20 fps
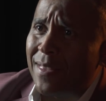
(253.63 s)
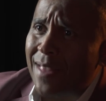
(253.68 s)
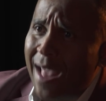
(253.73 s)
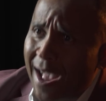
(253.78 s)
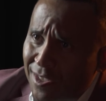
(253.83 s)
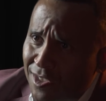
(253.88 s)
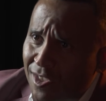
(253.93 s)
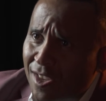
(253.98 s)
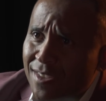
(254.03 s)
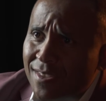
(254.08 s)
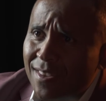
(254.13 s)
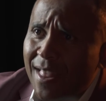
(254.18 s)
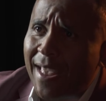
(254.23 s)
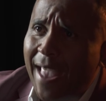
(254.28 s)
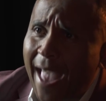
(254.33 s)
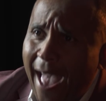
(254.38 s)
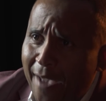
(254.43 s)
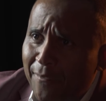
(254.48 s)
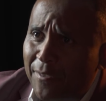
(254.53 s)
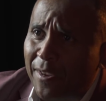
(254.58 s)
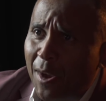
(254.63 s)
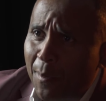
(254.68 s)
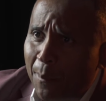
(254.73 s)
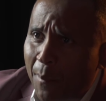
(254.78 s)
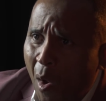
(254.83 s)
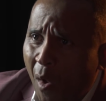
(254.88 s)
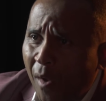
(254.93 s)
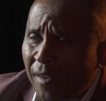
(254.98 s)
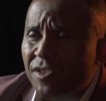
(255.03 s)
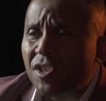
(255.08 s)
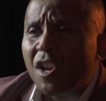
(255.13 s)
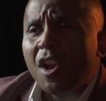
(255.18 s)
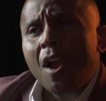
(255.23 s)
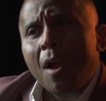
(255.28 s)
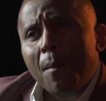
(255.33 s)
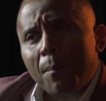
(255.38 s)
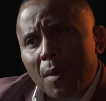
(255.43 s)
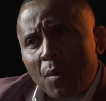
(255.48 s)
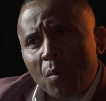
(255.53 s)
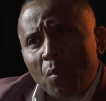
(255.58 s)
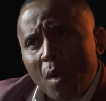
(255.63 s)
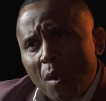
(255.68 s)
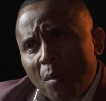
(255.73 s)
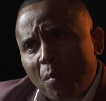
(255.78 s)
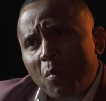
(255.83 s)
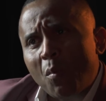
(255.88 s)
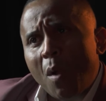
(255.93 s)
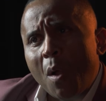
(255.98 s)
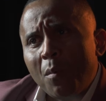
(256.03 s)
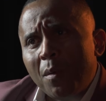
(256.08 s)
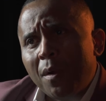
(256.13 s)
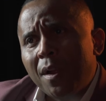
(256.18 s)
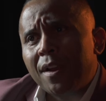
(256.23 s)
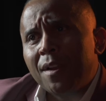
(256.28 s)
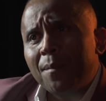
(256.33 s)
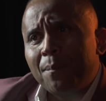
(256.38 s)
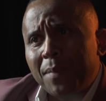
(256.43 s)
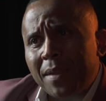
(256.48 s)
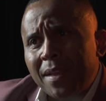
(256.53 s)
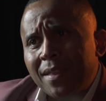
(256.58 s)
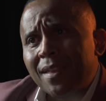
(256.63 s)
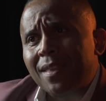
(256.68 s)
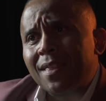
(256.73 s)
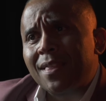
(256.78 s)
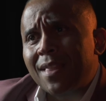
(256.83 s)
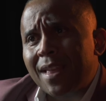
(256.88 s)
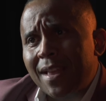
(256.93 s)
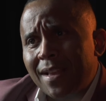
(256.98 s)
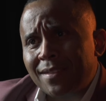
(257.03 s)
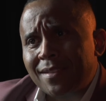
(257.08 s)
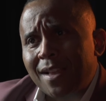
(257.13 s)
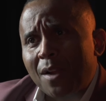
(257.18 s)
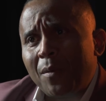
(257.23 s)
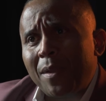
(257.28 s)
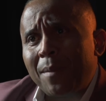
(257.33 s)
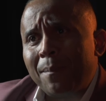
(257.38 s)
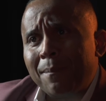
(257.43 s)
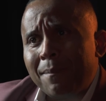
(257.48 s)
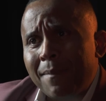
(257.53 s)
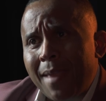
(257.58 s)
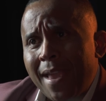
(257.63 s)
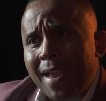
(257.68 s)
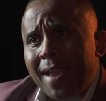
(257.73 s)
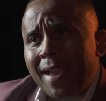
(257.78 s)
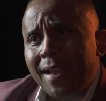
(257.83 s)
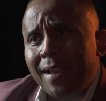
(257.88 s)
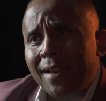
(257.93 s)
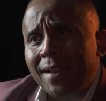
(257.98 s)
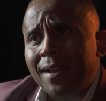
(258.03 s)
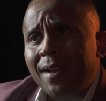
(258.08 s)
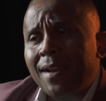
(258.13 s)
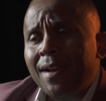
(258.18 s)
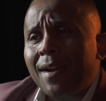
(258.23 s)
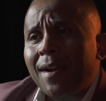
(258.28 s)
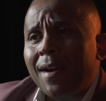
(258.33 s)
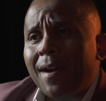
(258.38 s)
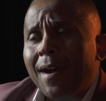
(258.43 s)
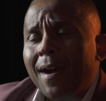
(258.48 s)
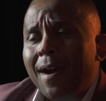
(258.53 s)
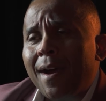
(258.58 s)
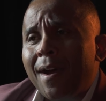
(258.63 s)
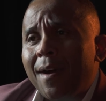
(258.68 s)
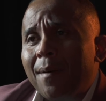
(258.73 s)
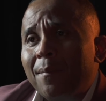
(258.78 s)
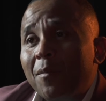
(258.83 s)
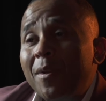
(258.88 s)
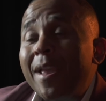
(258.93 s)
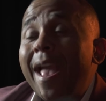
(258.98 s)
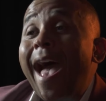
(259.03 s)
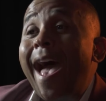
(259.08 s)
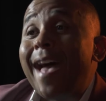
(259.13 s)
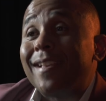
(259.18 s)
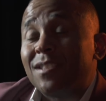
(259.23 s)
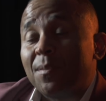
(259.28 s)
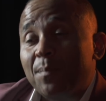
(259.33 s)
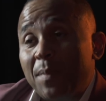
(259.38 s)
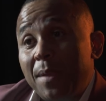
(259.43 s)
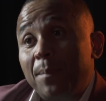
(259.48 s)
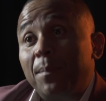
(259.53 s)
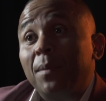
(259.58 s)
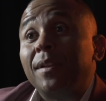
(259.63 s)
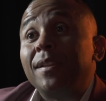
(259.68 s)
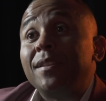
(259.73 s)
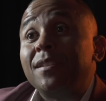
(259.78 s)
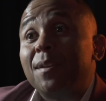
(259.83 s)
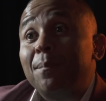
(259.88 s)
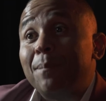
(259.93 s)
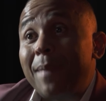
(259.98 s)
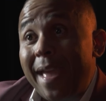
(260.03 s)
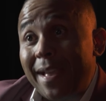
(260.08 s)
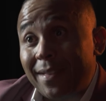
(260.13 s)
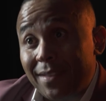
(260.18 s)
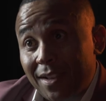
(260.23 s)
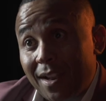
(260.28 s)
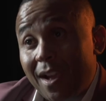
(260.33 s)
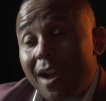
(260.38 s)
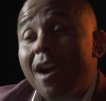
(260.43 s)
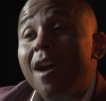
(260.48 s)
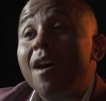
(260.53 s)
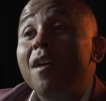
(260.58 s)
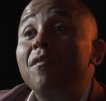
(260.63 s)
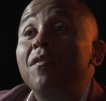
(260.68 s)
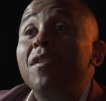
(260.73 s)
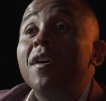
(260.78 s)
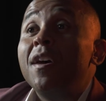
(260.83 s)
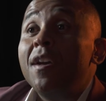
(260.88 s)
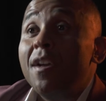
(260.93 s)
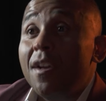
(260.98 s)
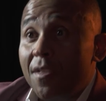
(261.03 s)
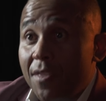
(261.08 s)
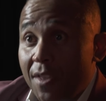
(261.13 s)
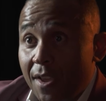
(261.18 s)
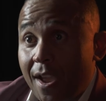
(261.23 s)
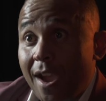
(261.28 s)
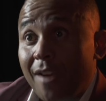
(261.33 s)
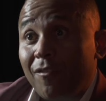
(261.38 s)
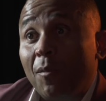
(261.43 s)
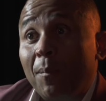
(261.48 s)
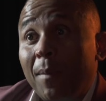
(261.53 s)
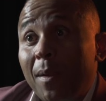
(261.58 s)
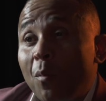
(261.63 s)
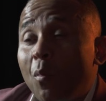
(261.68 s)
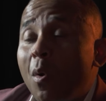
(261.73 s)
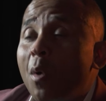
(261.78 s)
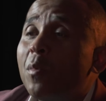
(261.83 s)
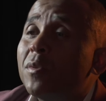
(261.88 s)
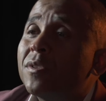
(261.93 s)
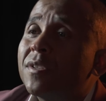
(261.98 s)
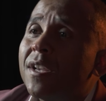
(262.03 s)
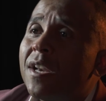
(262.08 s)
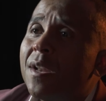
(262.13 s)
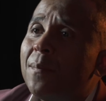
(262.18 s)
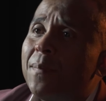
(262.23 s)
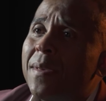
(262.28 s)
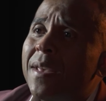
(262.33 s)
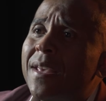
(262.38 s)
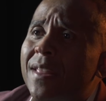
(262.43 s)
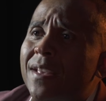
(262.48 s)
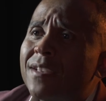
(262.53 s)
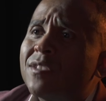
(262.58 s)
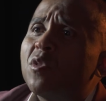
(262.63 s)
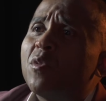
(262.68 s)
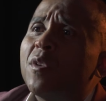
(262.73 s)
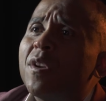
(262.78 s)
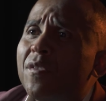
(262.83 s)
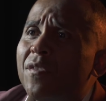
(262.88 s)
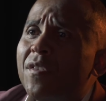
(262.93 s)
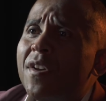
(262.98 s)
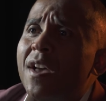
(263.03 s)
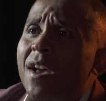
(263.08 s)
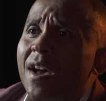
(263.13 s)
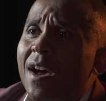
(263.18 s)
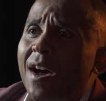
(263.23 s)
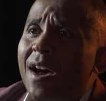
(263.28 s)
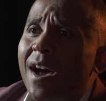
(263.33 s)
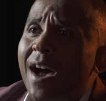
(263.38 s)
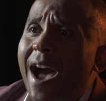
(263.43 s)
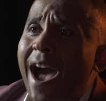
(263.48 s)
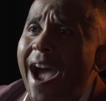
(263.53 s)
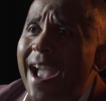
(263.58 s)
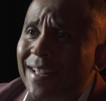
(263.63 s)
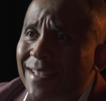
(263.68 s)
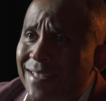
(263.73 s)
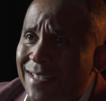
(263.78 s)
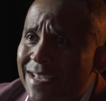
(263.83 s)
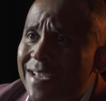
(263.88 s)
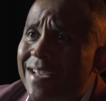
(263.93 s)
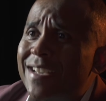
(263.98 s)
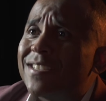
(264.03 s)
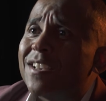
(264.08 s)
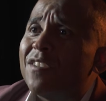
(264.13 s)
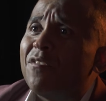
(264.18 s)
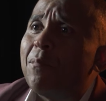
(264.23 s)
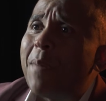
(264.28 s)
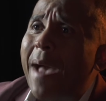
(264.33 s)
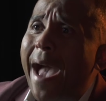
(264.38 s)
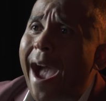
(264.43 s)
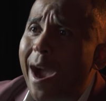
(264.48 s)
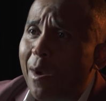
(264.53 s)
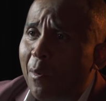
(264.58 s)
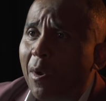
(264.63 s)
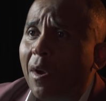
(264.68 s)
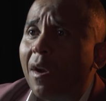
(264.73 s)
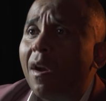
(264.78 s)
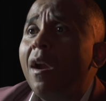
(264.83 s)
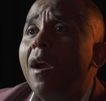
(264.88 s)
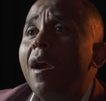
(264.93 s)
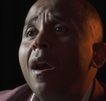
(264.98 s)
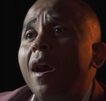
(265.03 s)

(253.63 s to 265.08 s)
Not just like having a march, but what were gonna be the things that we made, we asked people and demanded of the government, what was going to be the sort of ideas of power